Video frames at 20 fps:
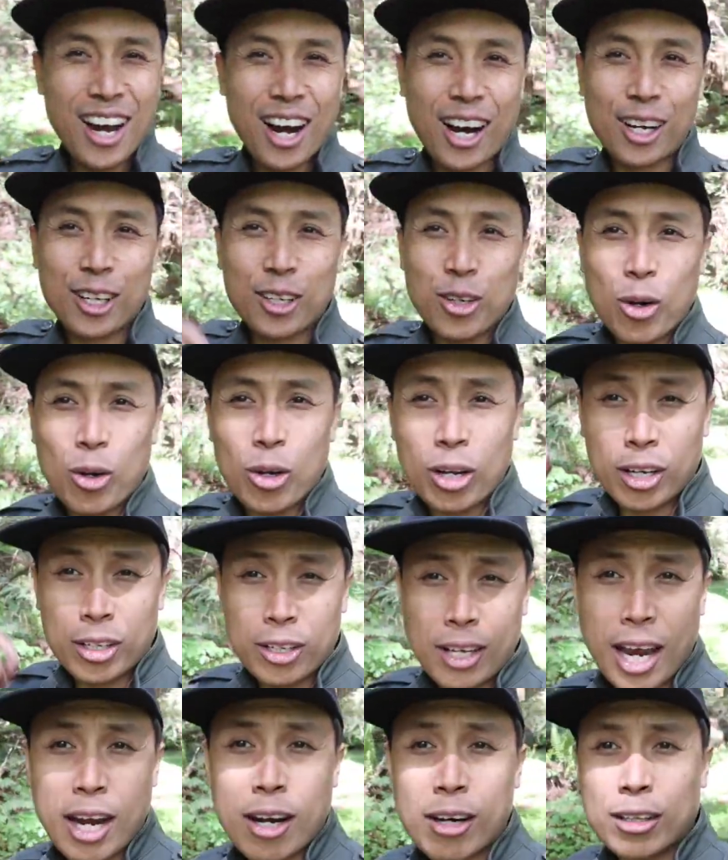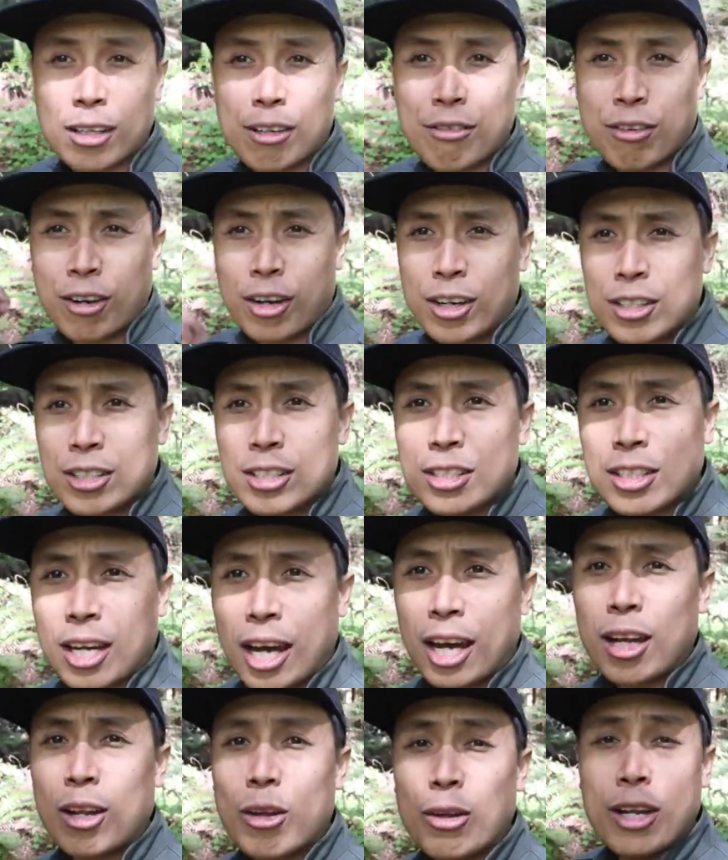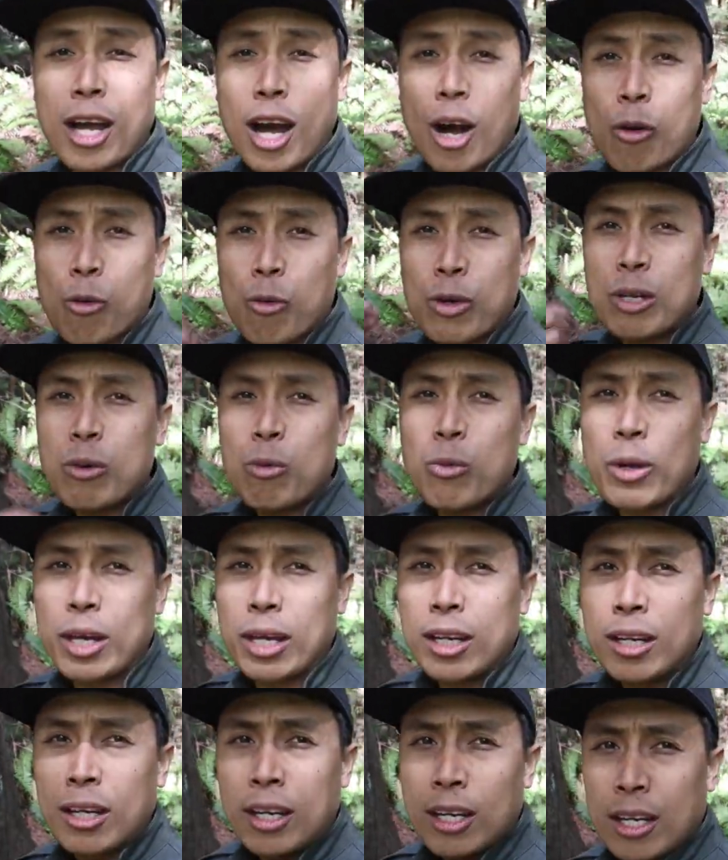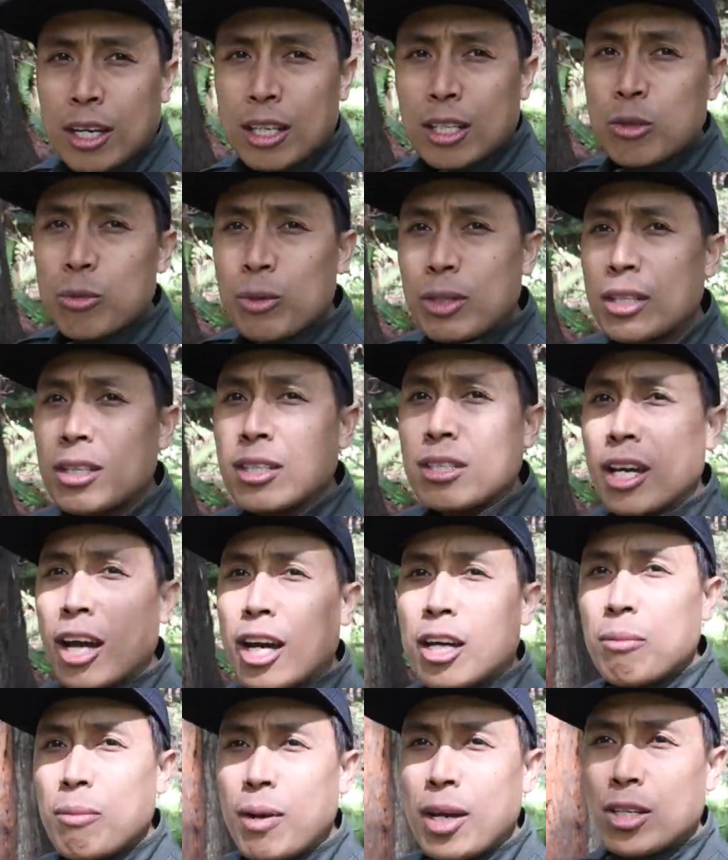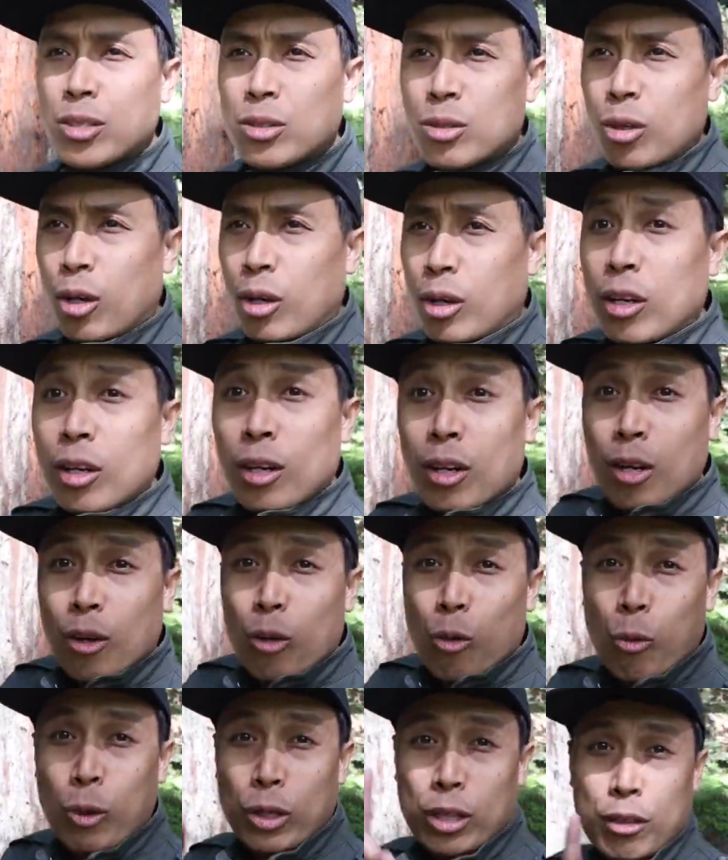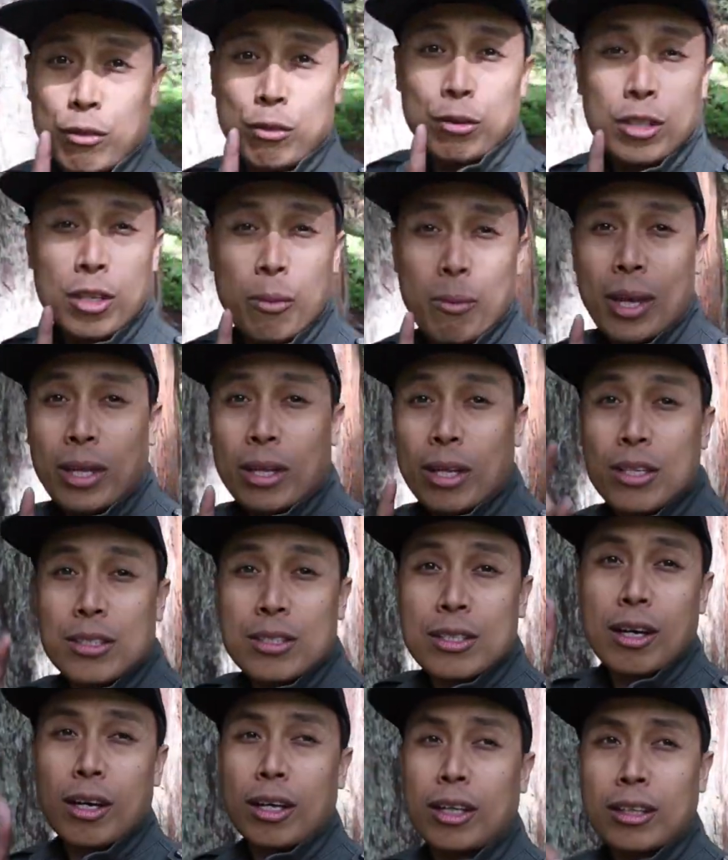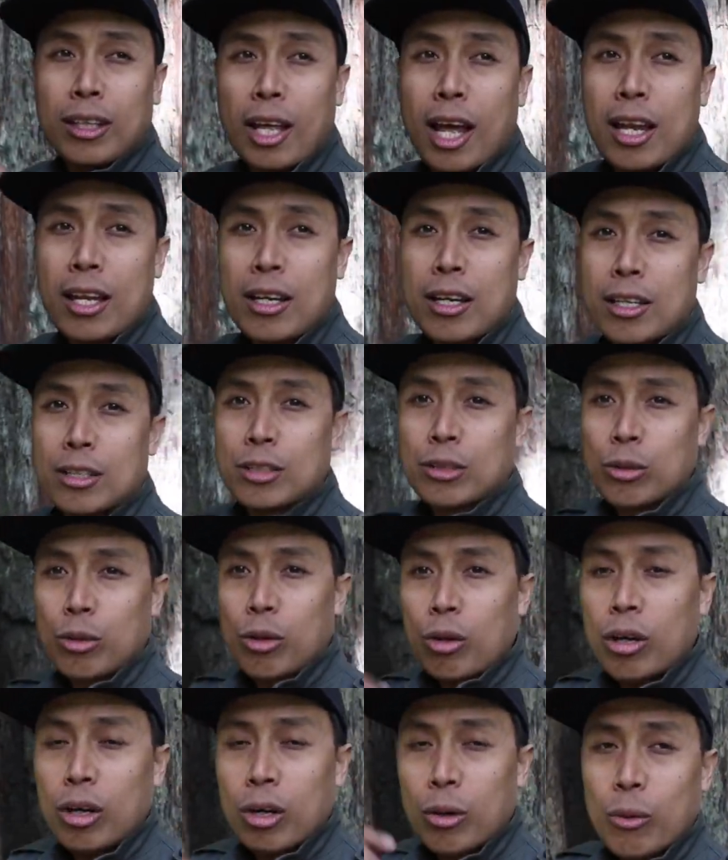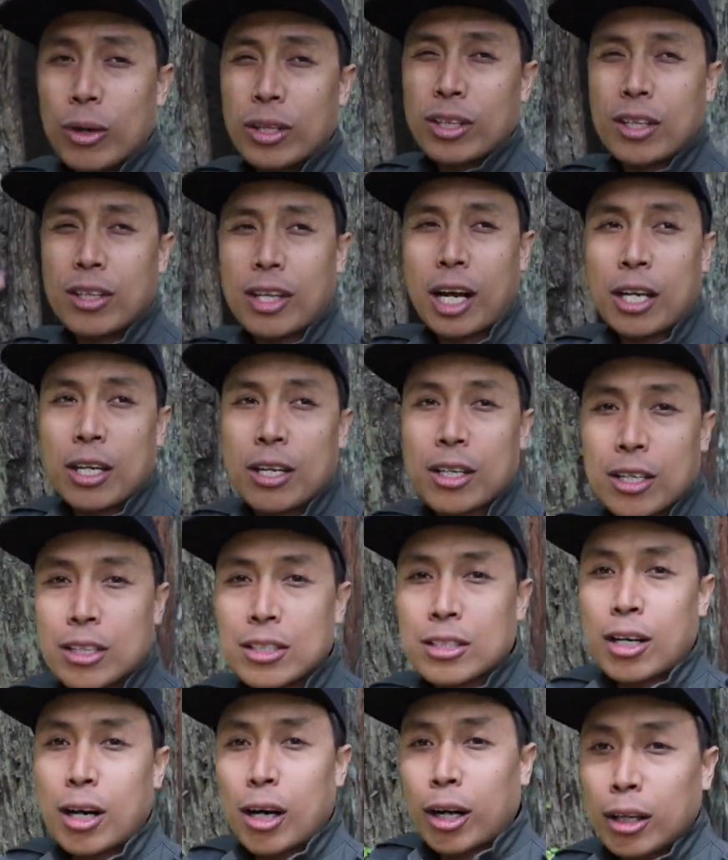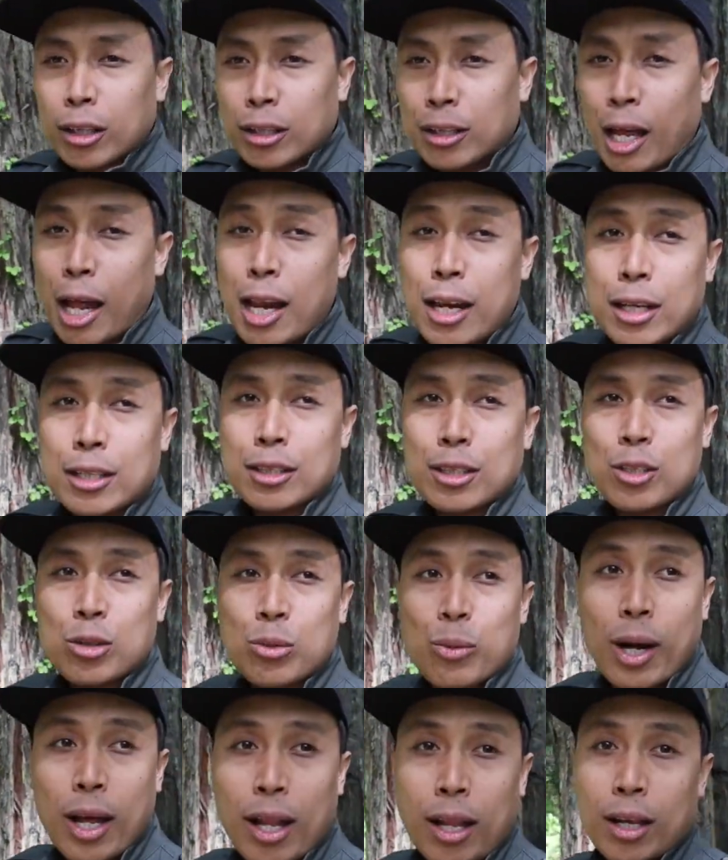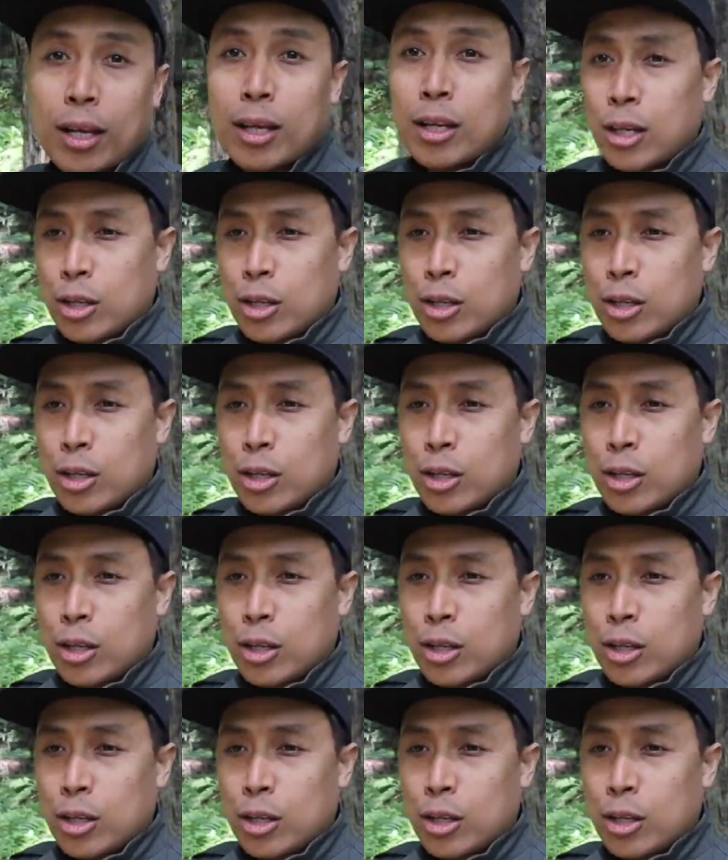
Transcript: Our goal, our narrative, our style on how we win is we decide based on what the fundamentals are telling us or what the technicals are telling us as well.